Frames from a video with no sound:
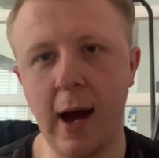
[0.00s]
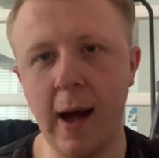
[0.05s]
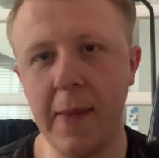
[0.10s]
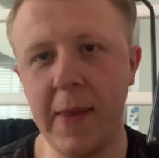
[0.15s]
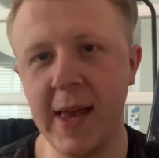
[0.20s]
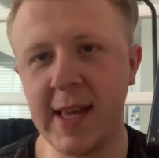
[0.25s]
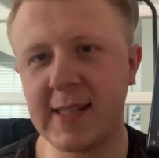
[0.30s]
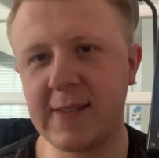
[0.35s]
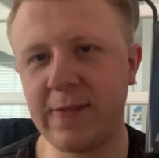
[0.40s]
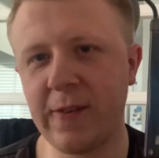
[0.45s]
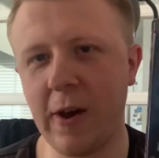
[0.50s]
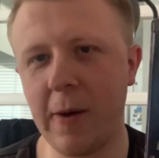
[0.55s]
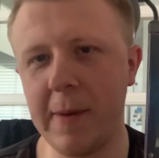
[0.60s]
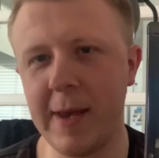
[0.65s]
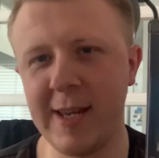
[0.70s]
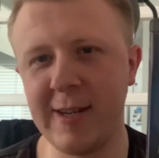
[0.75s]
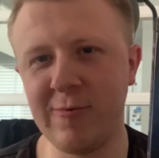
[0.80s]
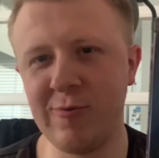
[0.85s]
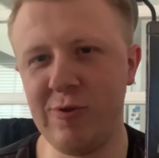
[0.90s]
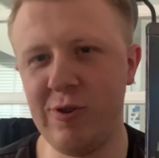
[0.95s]
This film
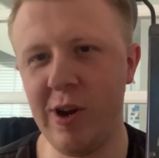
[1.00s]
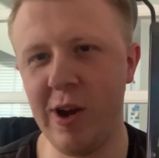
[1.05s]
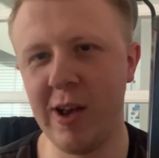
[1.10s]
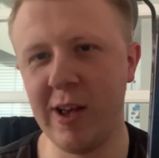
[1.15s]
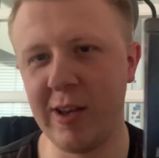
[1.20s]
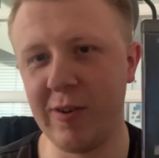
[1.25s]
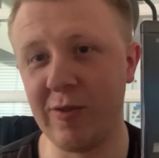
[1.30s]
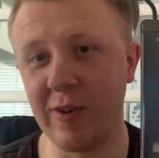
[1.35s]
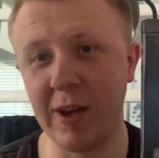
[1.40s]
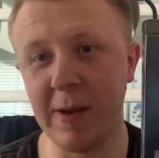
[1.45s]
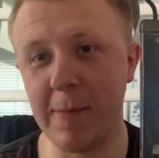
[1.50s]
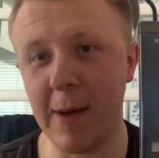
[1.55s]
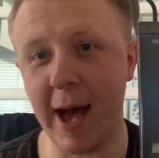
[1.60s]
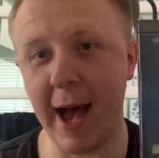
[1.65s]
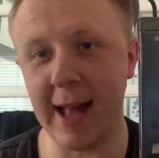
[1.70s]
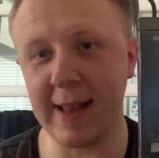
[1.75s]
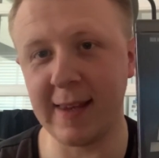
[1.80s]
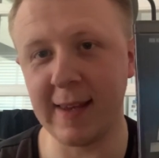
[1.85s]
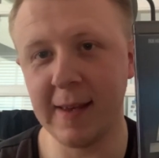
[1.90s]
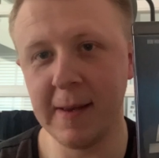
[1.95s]
is really, really
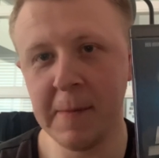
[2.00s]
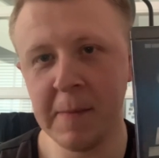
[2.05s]
bad.